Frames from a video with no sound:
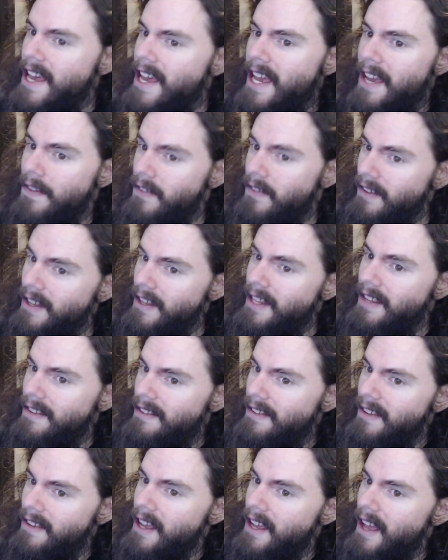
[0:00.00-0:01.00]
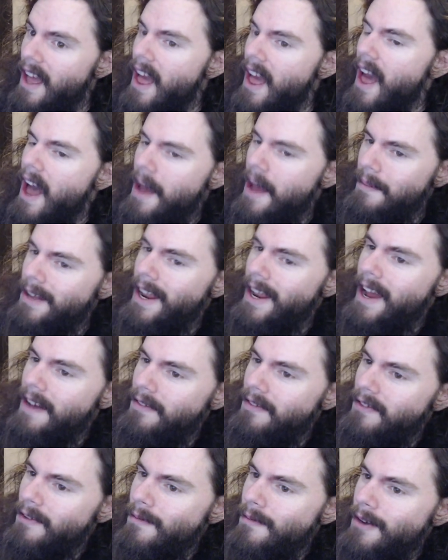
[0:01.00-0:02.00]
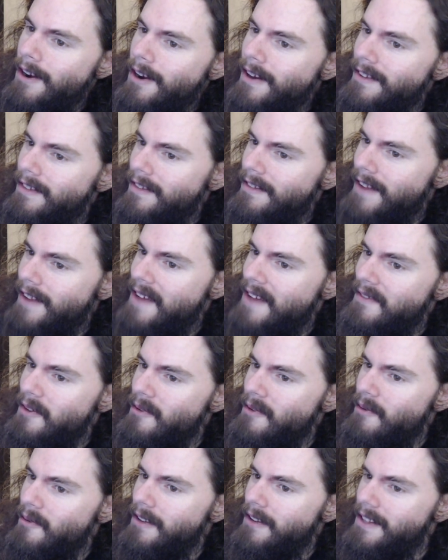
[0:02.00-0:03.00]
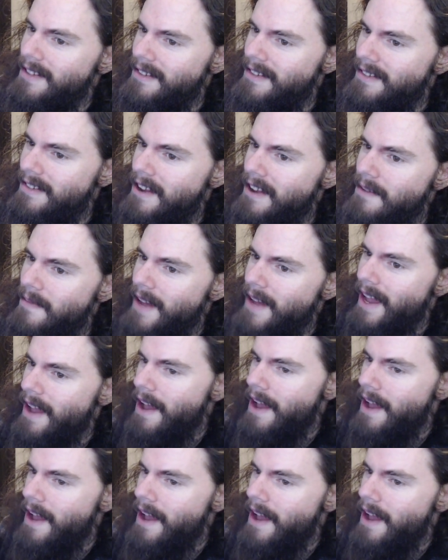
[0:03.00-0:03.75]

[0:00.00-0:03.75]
If CDC, I'm going to have someone on staff enroll instead of me.